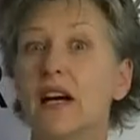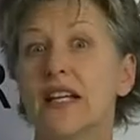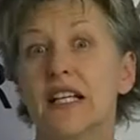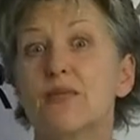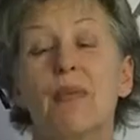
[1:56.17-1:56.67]

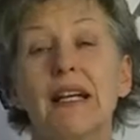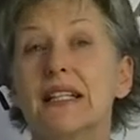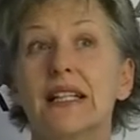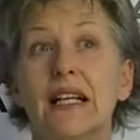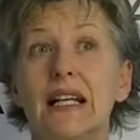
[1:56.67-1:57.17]

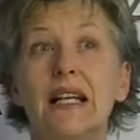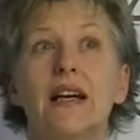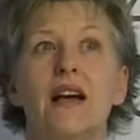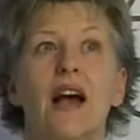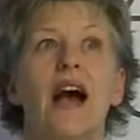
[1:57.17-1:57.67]
unexpectedly,
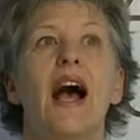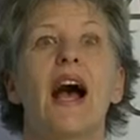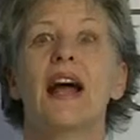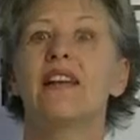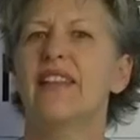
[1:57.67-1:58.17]

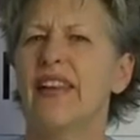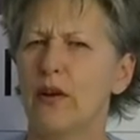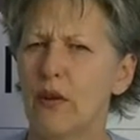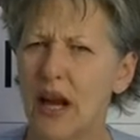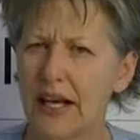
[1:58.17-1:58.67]
and they
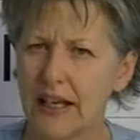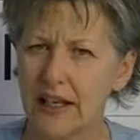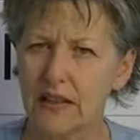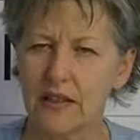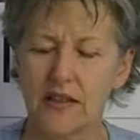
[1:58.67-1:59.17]
don't like it.